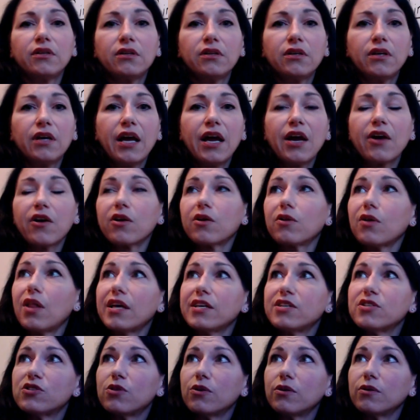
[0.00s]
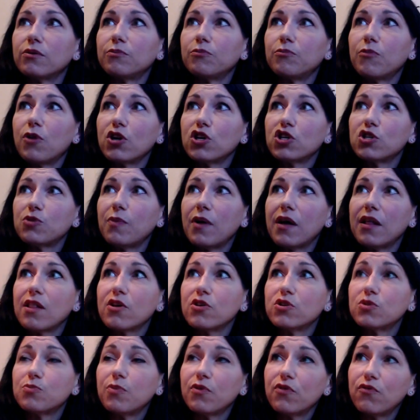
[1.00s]
Aaron likes the
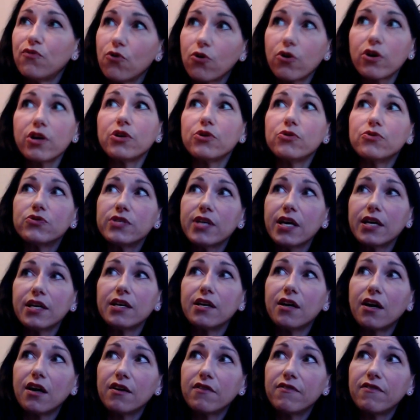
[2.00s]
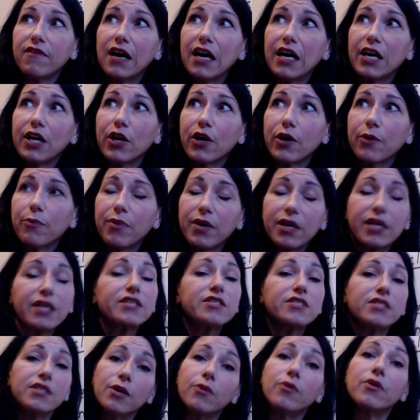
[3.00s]
marshmallows before you set it on fire, but he
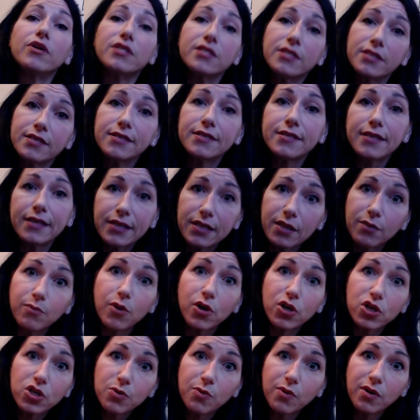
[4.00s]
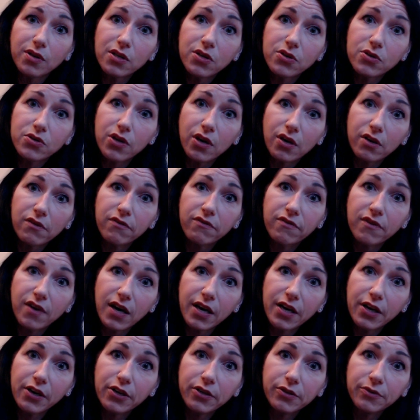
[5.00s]
still wants to set the marshmallows on
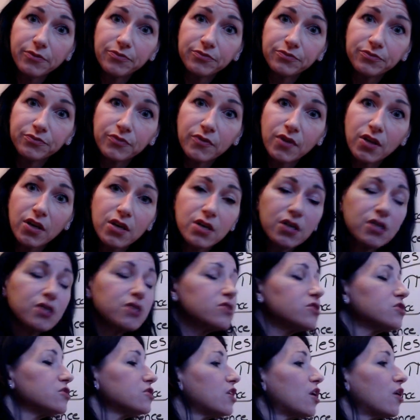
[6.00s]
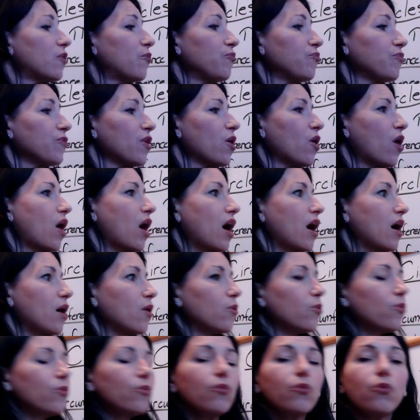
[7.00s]
fire. So,
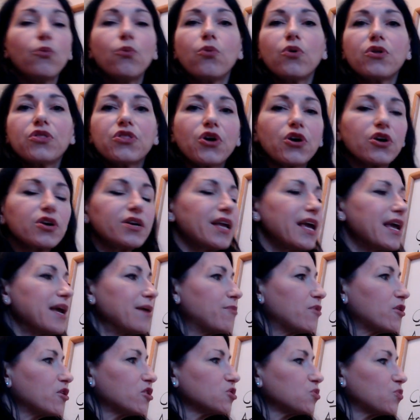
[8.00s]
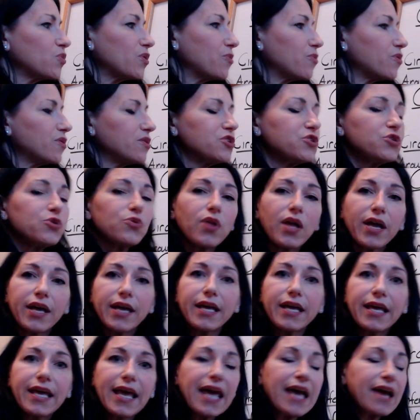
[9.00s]
yeah. Um, with our neighbors, we would do like a
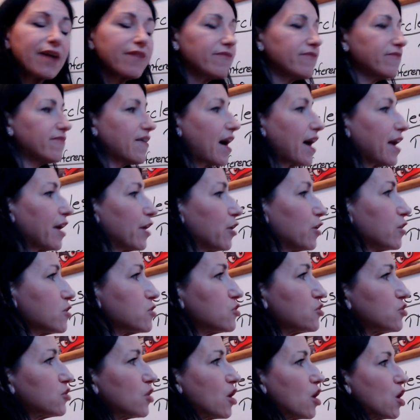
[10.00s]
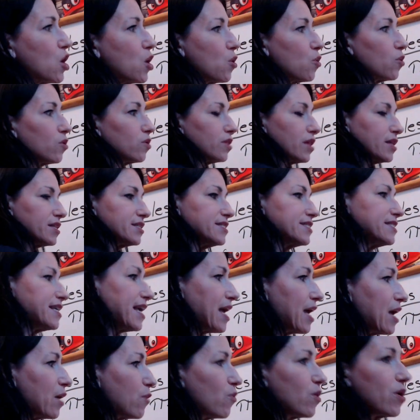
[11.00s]
campfire. So let's
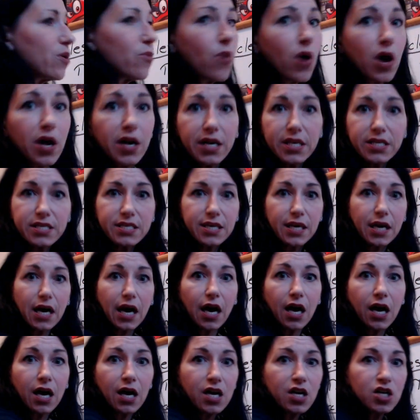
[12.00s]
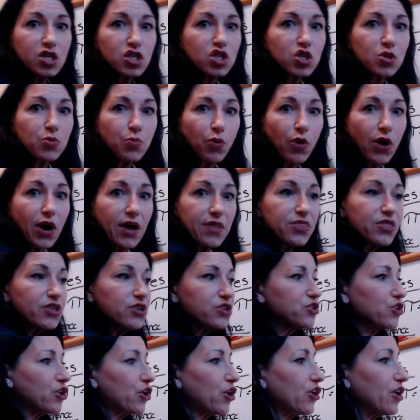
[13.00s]
say we wanted to spread the
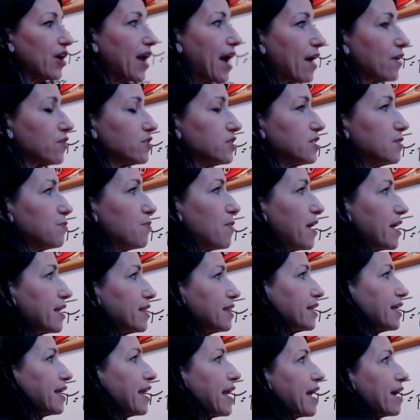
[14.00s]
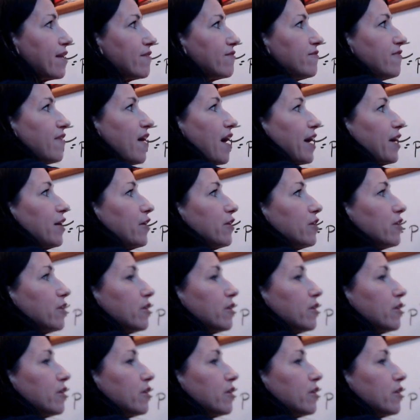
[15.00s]
dirt out to make the campfire.